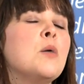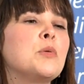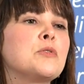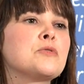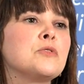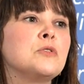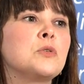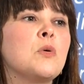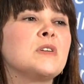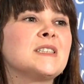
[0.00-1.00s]
both through
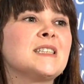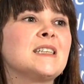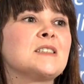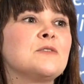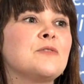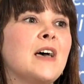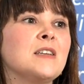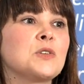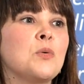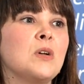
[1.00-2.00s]
quantitative
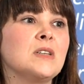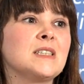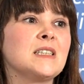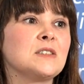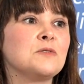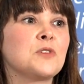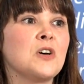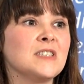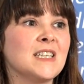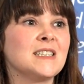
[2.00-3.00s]
and qualitative
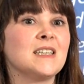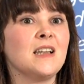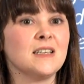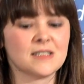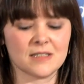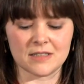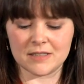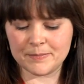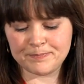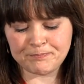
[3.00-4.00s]
content analysis.